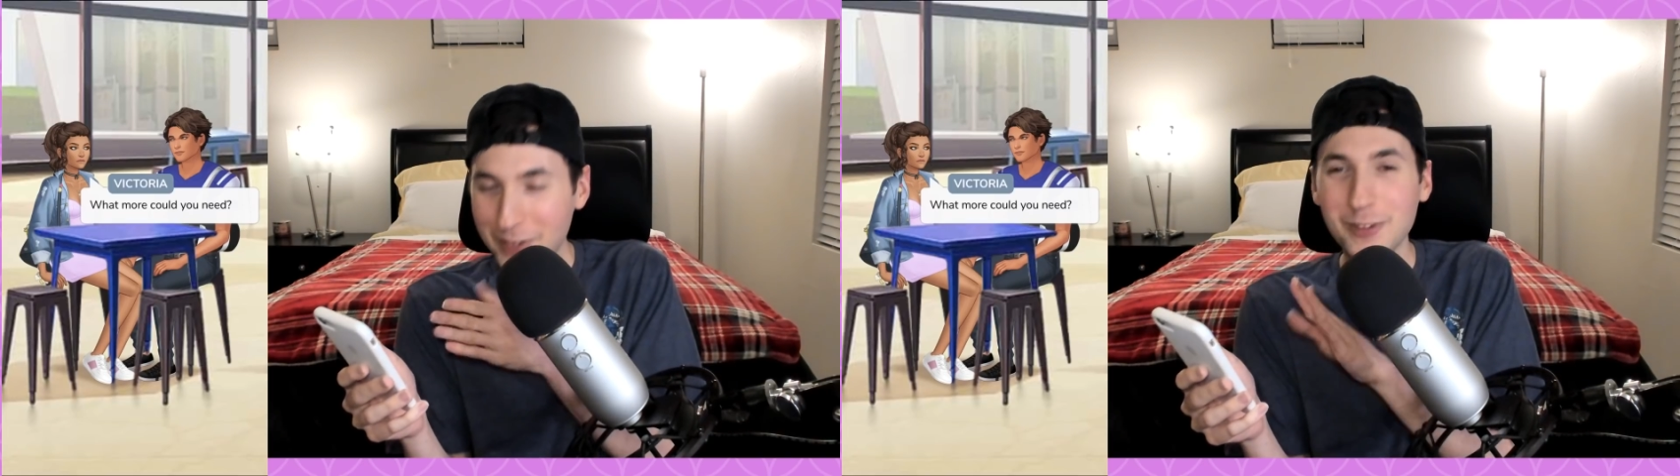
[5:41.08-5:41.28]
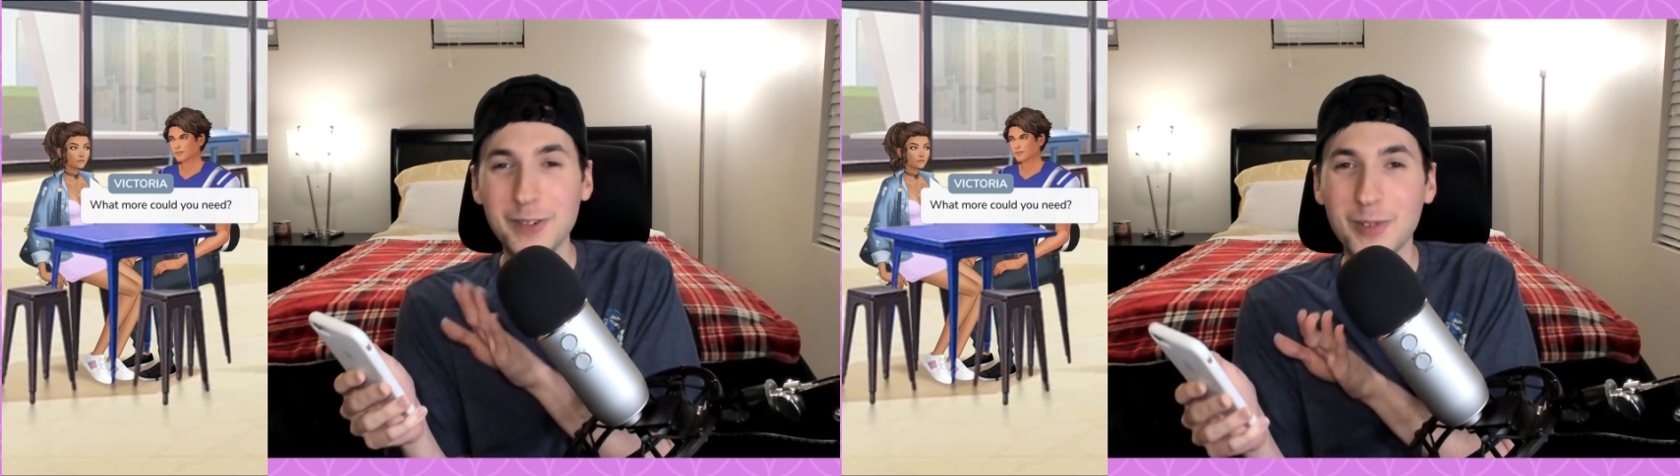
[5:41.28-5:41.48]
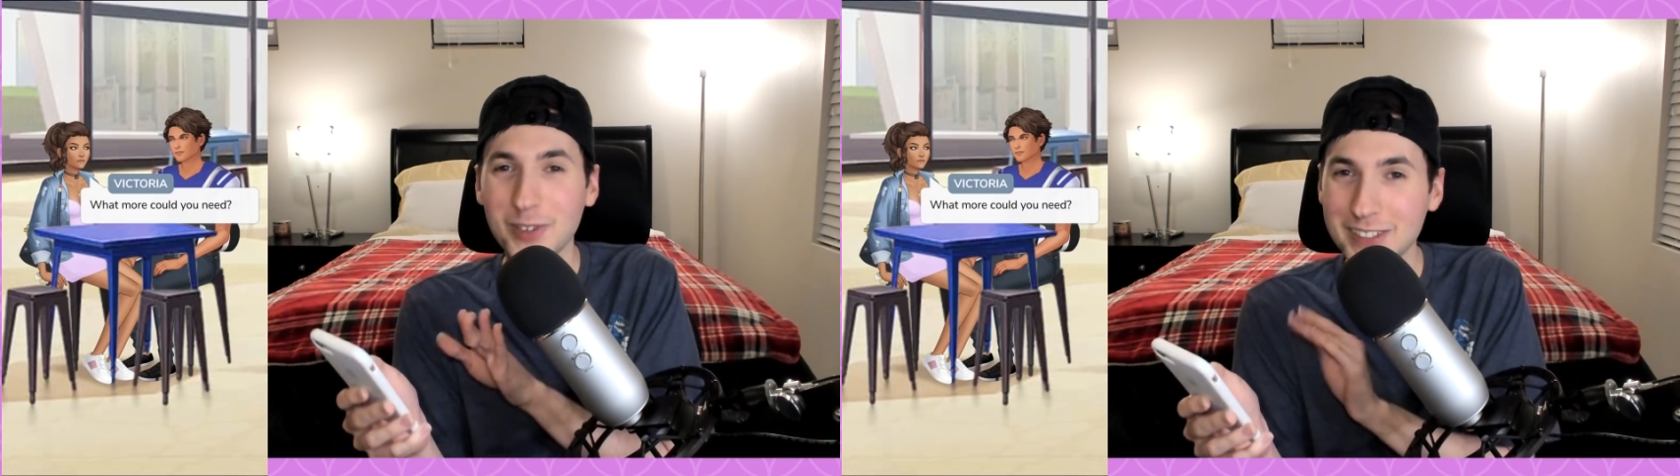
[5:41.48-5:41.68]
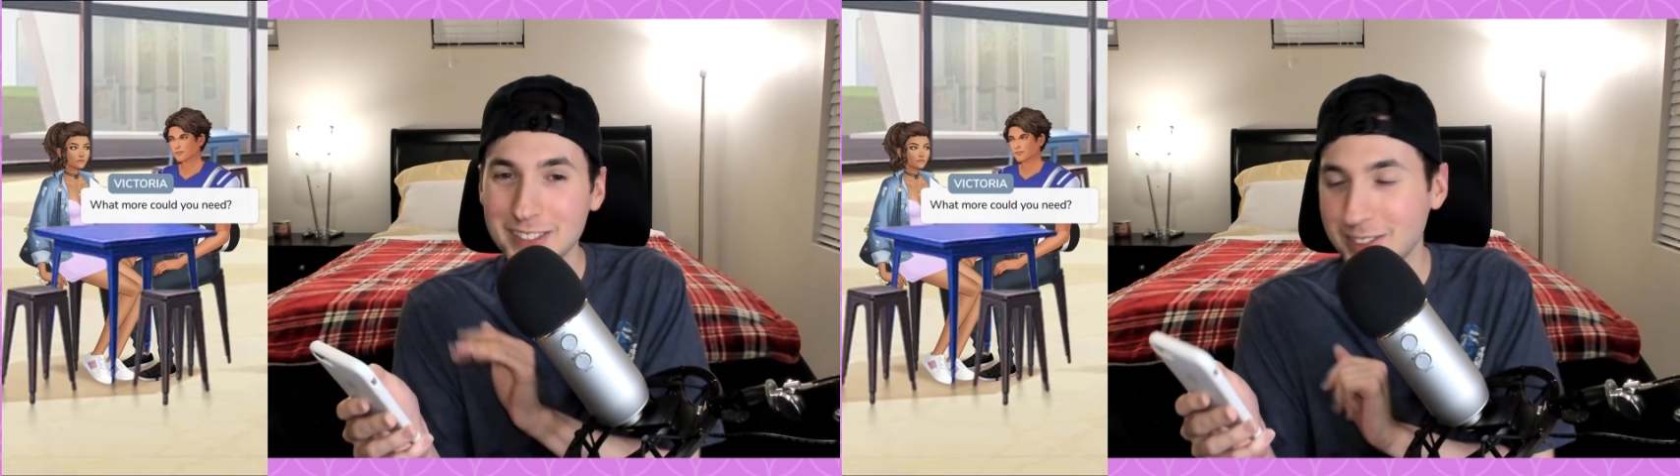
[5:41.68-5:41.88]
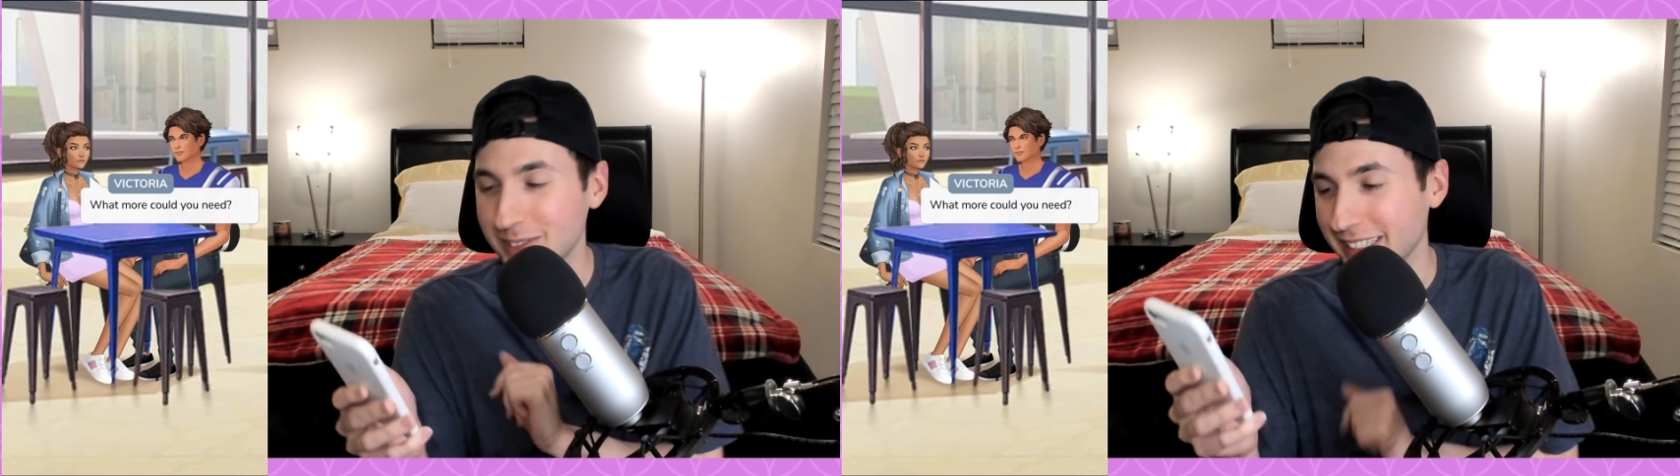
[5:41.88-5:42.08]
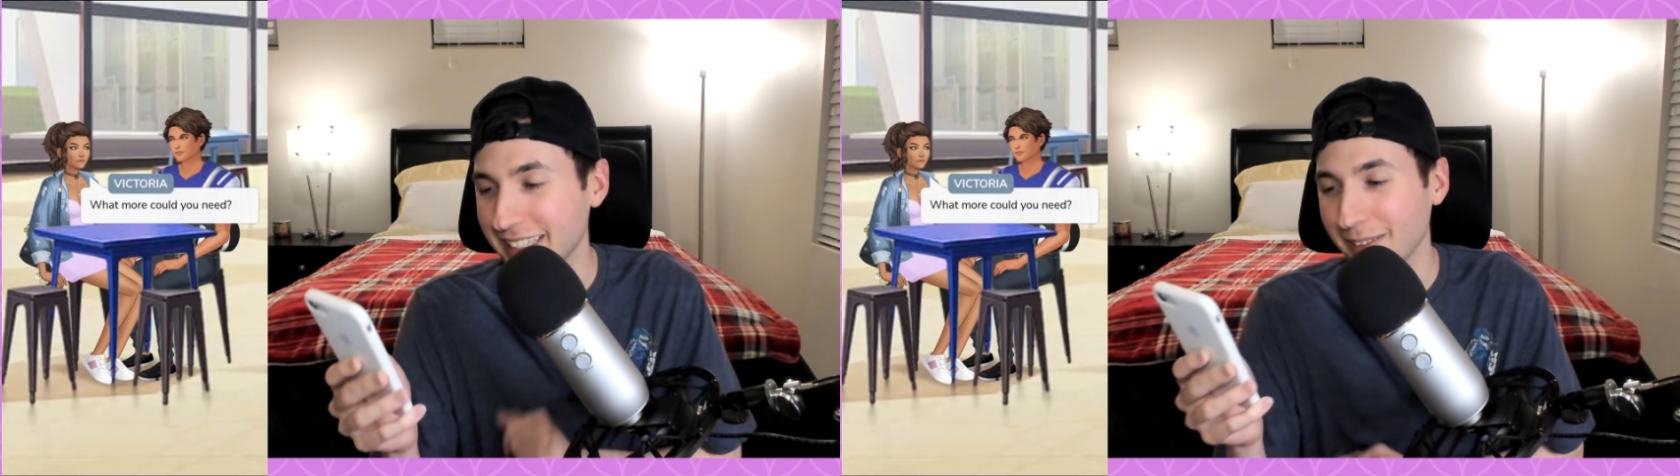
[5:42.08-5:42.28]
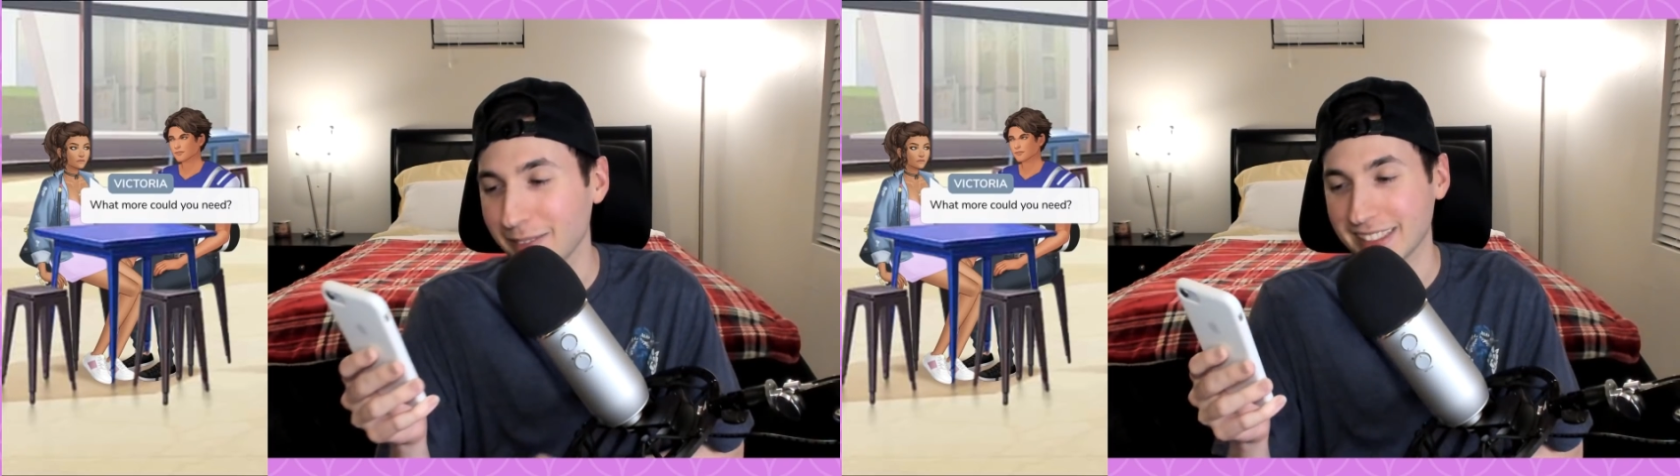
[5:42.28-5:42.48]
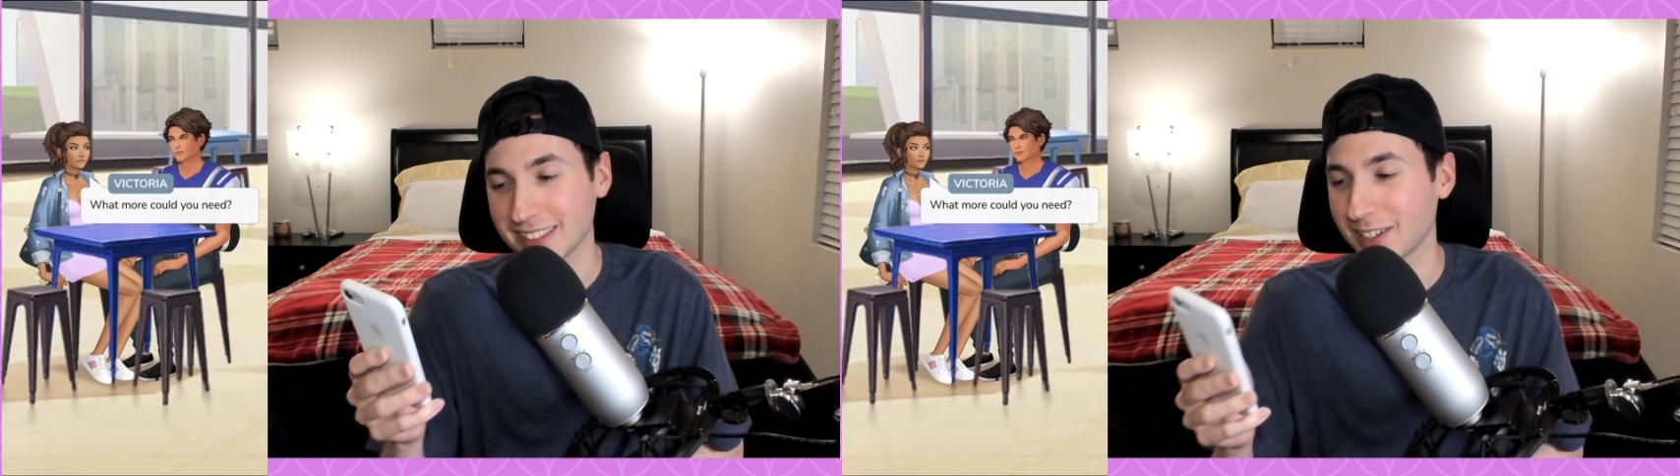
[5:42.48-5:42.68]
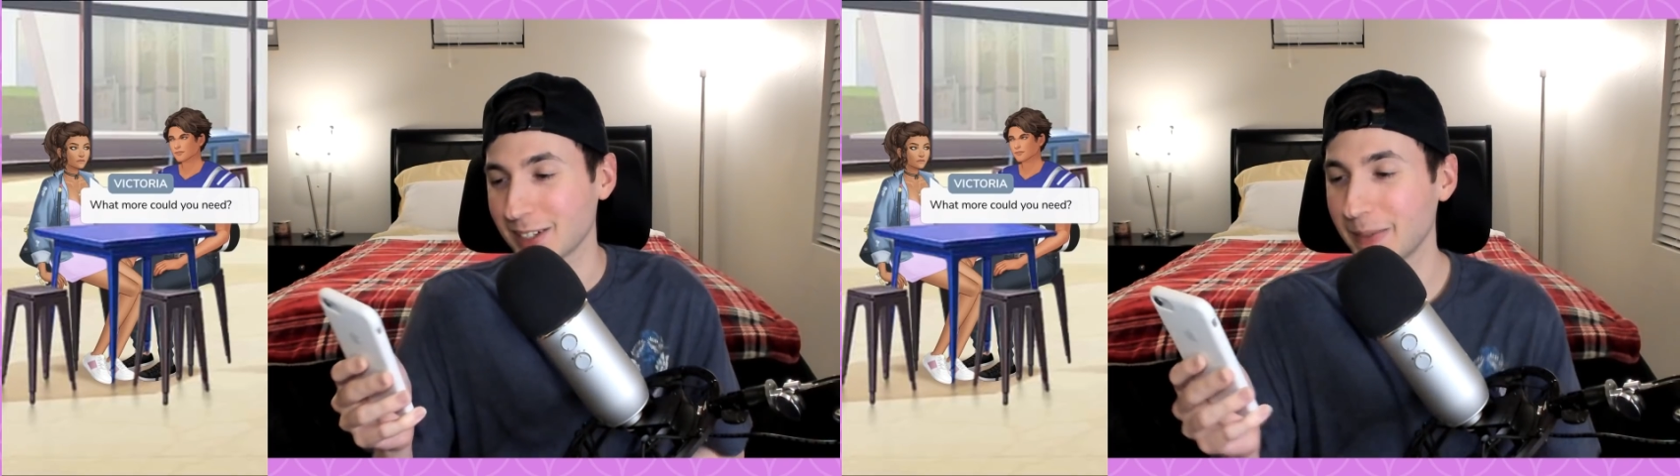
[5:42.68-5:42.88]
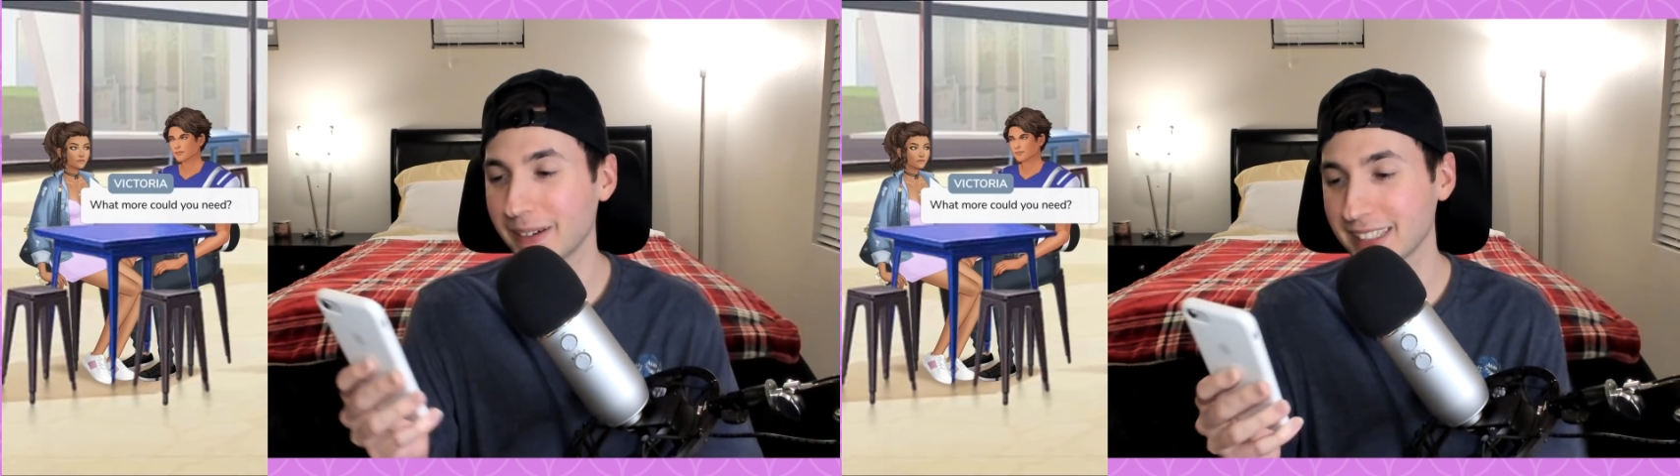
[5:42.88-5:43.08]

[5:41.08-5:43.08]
What more could you need? They really talk about